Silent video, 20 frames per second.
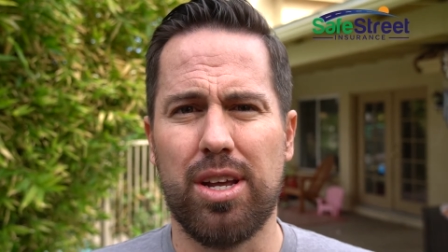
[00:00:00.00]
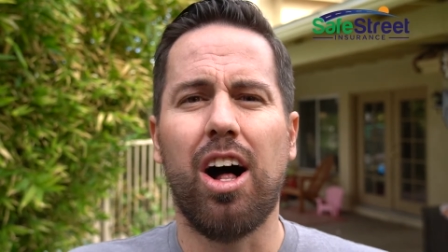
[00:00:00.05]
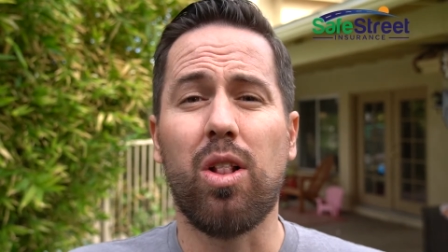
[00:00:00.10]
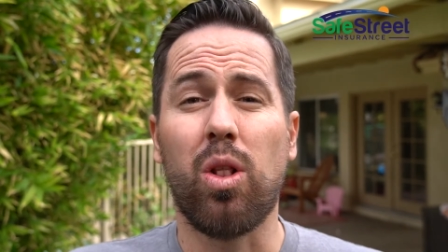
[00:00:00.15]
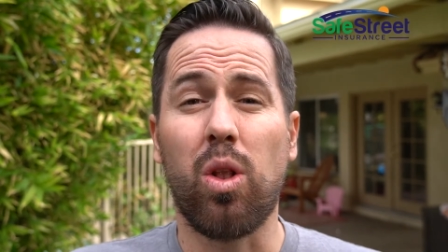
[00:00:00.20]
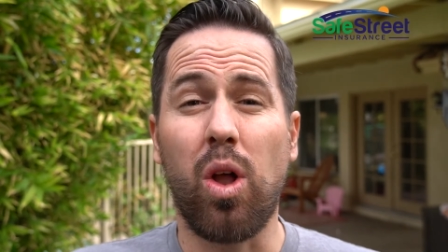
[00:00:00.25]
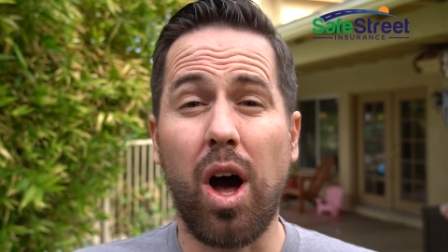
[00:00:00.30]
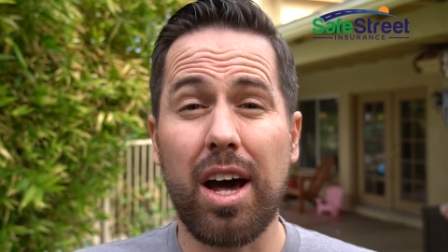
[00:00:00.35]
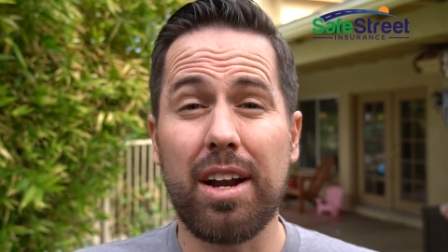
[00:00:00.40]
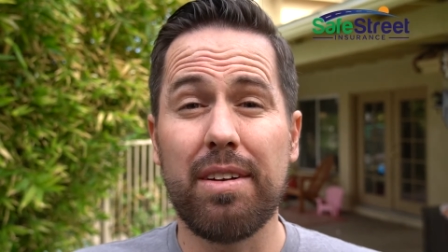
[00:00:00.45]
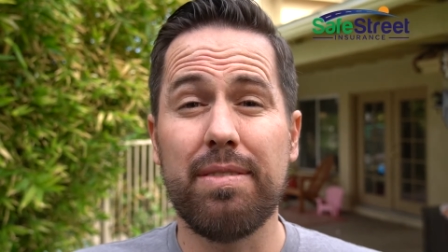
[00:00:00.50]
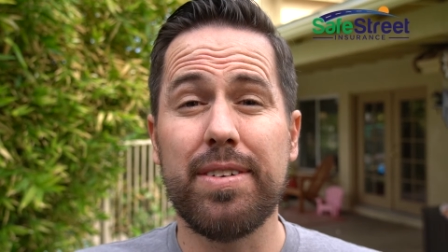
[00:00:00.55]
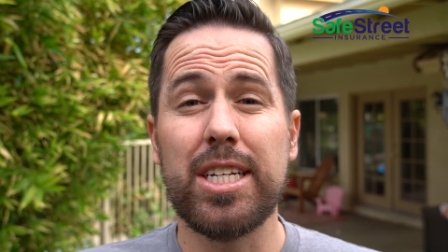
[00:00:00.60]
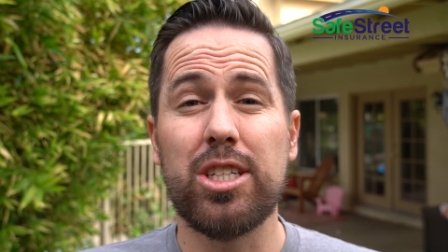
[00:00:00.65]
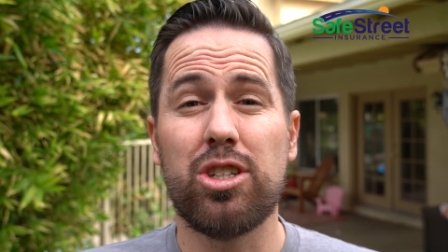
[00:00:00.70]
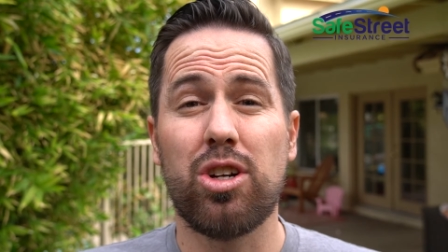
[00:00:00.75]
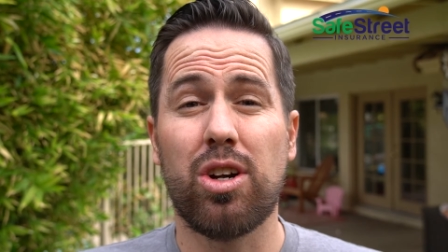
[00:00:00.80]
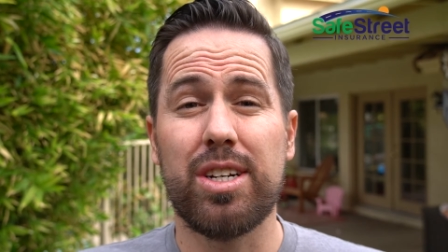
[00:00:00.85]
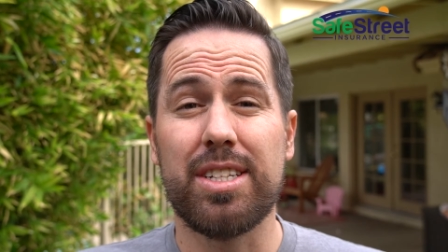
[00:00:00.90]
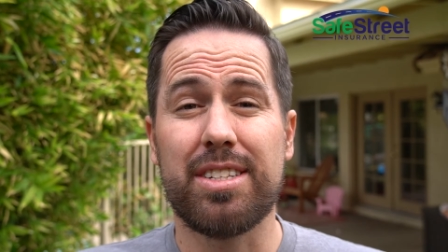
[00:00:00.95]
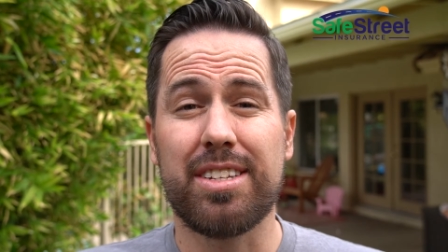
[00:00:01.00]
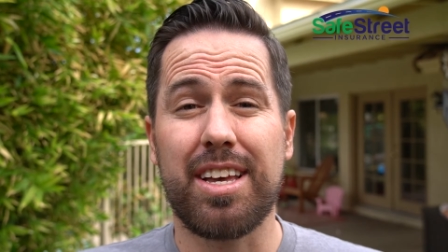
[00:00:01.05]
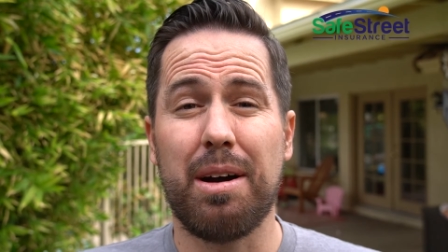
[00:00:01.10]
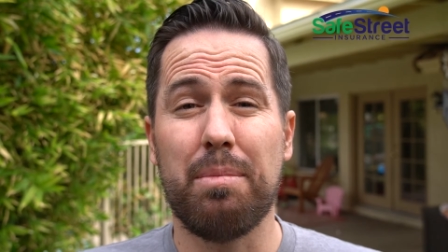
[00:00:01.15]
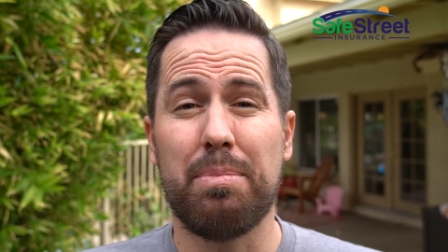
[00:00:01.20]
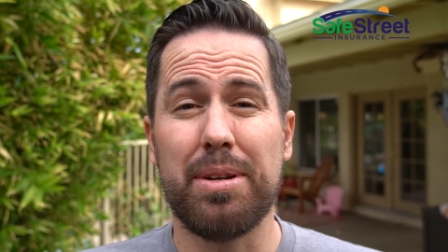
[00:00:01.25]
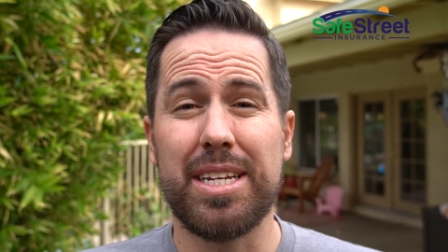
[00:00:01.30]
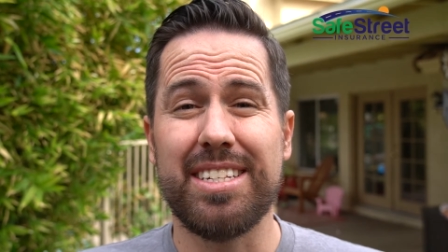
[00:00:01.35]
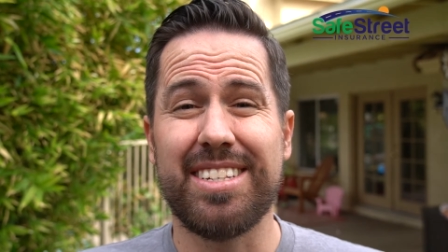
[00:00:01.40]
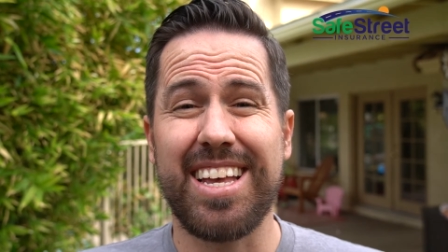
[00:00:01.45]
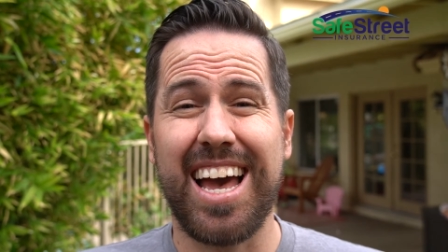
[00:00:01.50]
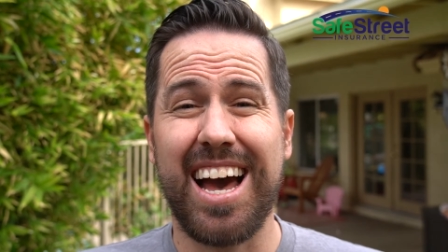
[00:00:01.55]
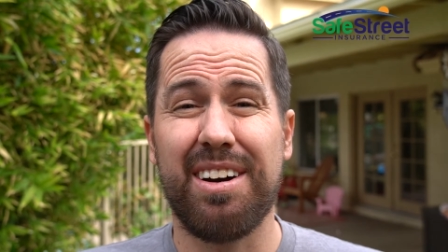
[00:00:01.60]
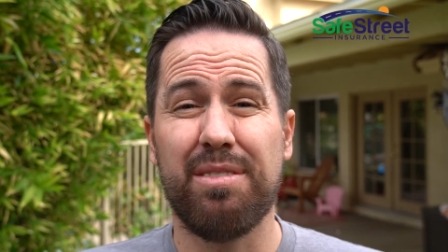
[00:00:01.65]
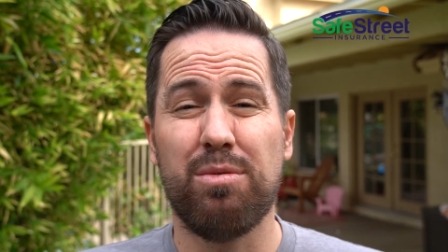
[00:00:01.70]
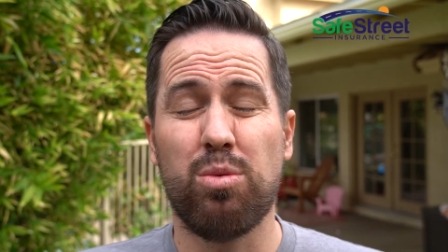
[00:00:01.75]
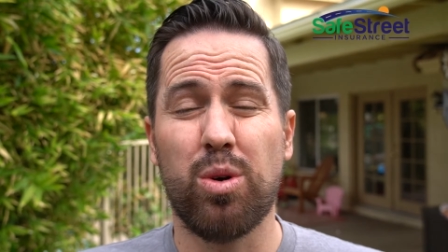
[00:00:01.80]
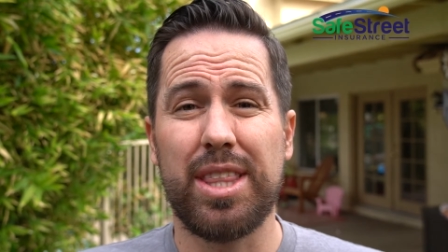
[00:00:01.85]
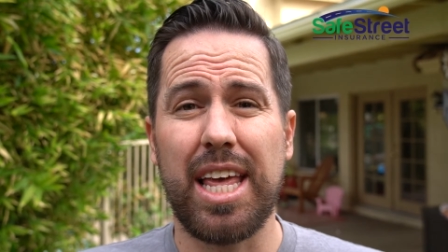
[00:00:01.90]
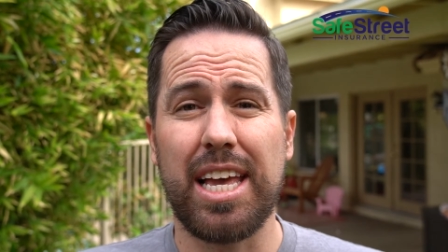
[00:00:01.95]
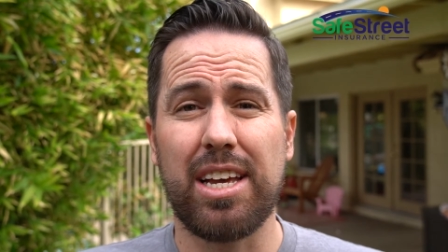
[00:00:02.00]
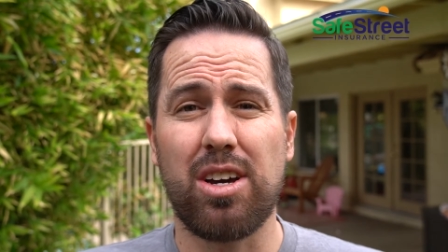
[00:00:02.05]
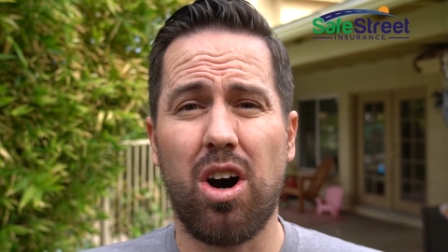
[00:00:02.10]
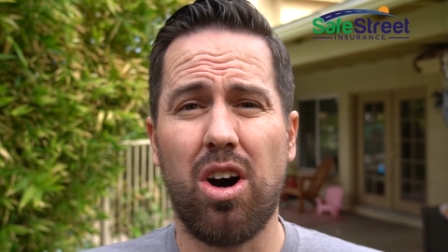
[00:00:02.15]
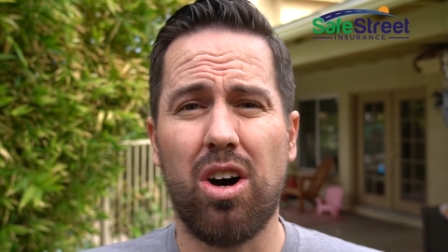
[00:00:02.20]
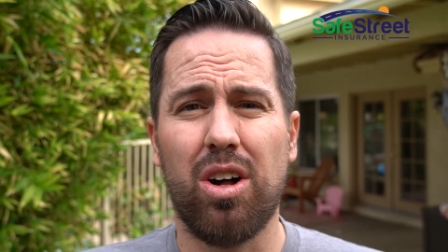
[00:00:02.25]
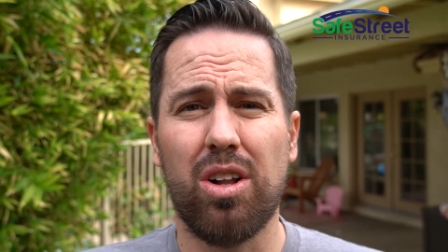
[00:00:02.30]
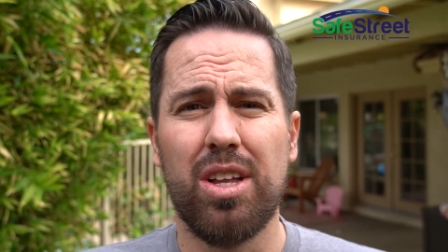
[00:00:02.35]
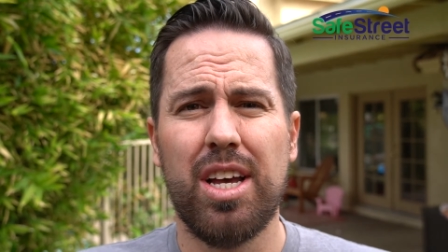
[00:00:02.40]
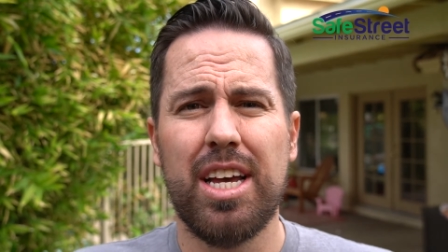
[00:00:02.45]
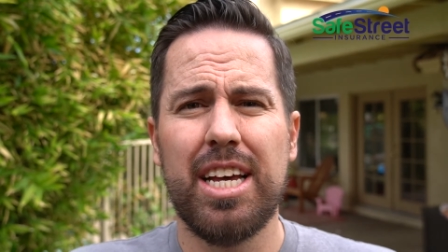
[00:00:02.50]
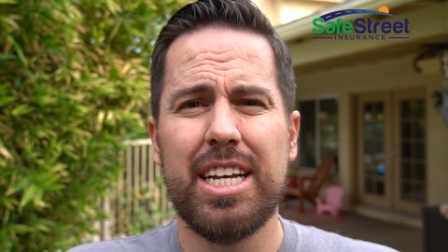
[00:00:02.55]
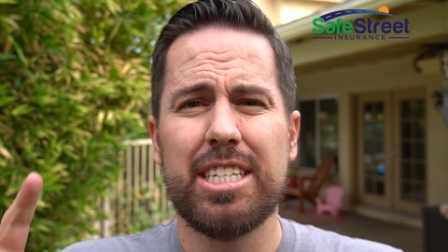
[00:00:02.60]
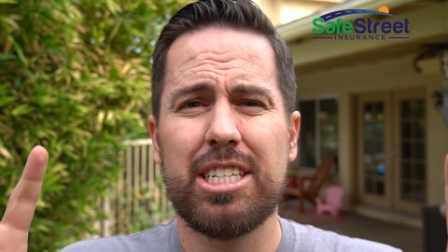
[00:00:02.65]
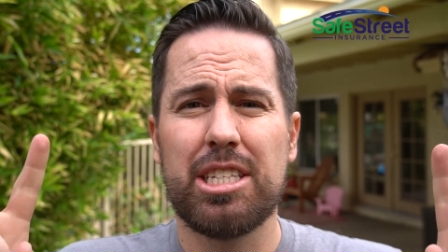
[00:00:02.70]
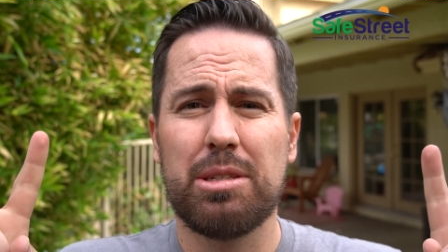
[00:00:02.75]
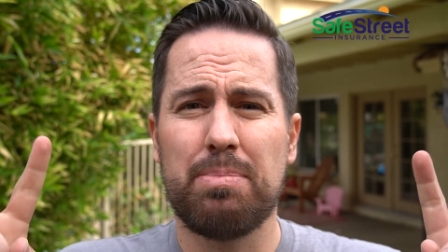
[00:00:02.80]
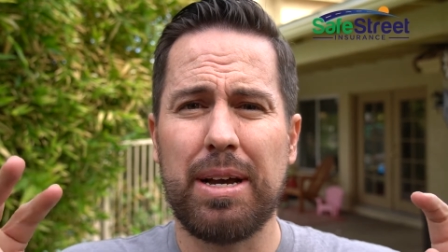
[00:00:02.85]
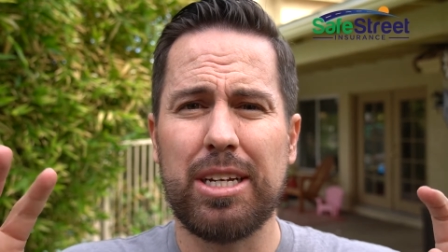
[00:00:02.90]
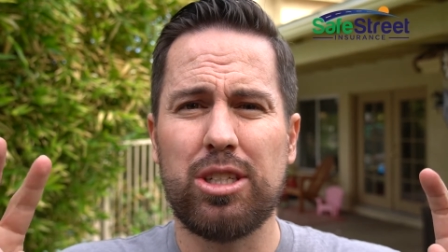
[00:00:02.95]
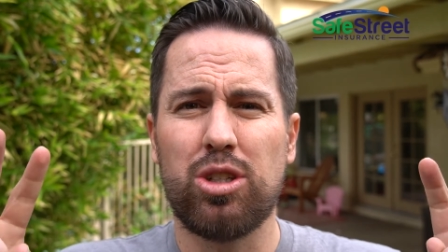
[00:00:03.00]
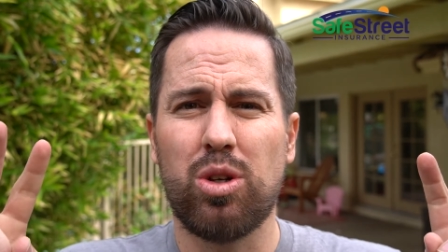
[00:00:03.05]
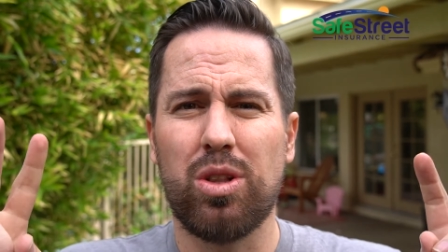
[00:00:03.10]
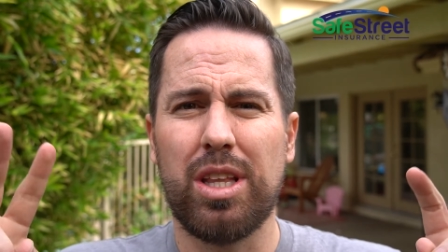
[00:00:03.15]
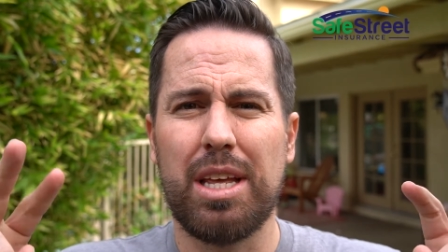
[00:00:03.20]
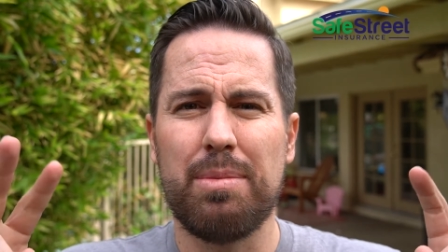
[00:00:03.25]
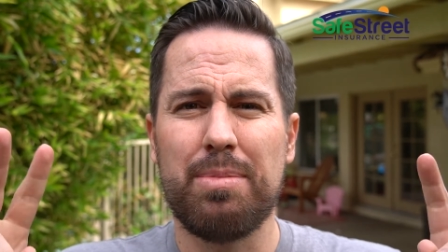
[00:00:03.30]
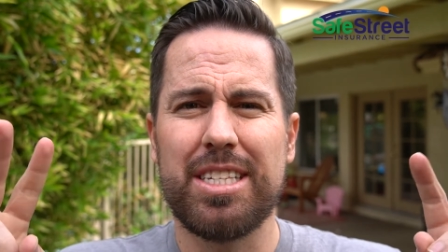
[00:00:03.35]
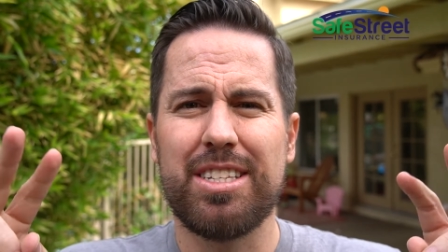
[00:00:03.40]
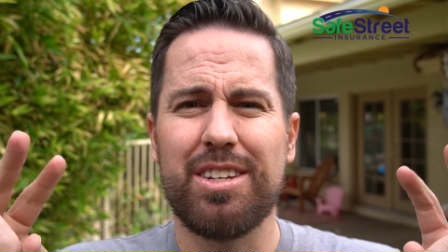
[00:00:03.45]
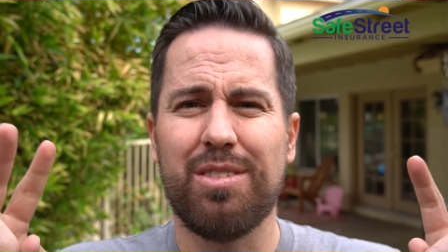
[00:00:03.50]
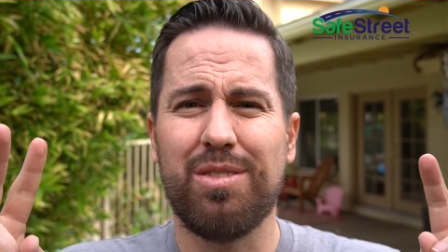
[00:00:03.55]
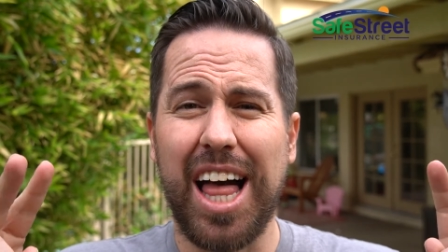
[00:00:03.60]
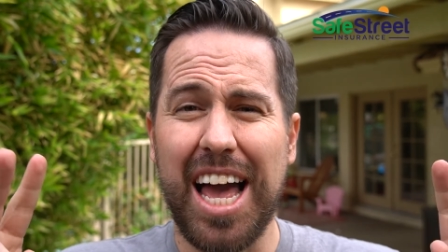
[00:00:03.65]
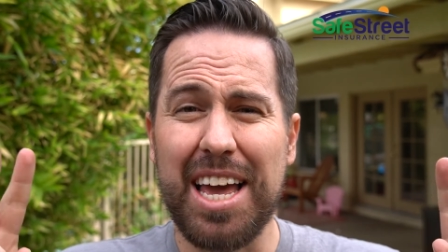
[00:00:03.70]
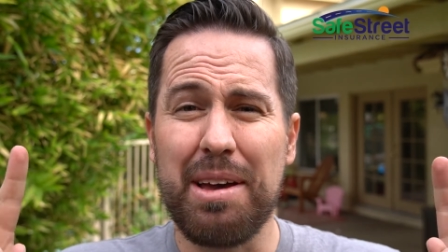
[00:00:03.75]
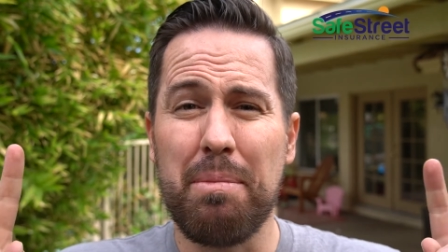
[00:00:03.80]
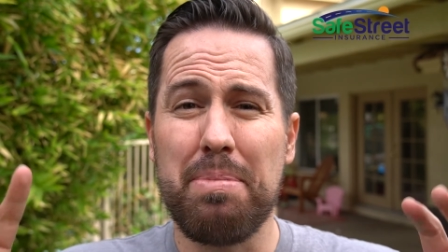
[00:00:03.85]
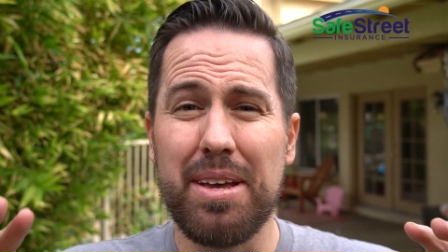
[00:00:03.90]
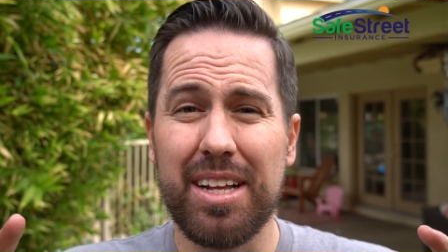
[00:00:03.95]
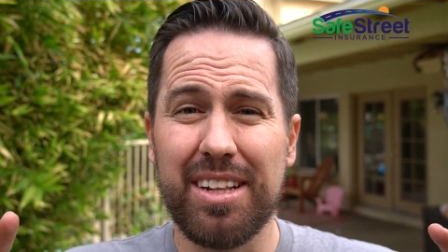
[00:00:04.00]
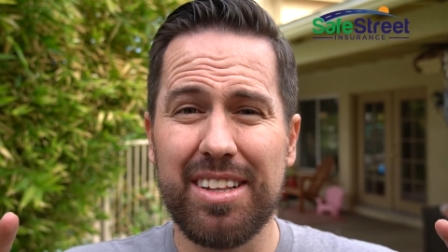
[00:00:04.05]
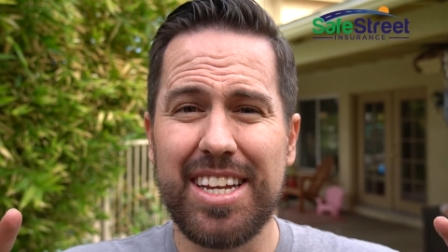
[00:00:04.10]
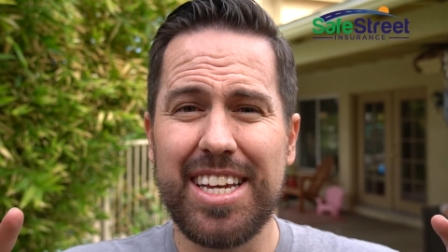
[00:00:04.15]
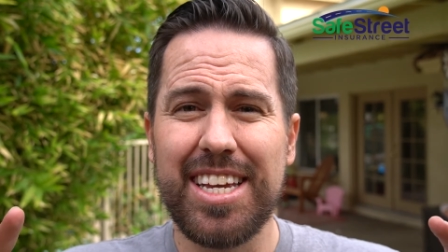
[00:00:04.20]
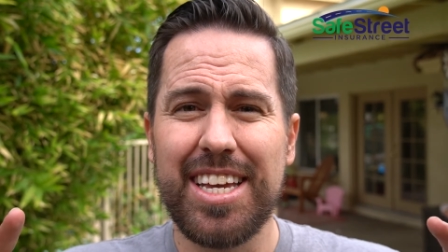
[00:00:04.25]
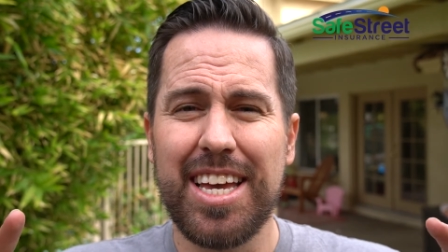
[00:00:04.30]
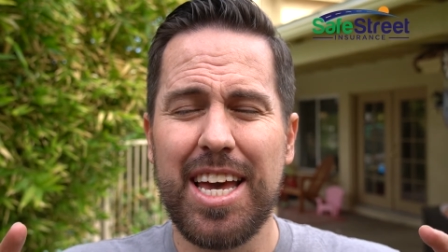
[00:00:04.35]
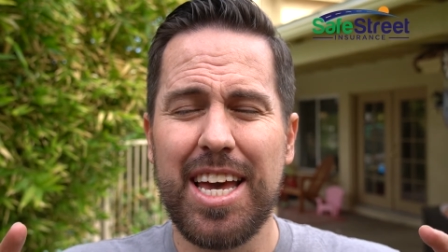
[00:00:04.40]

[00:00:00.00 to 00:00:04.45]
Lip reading: A lot of insurance companies have what they call special limits of liability,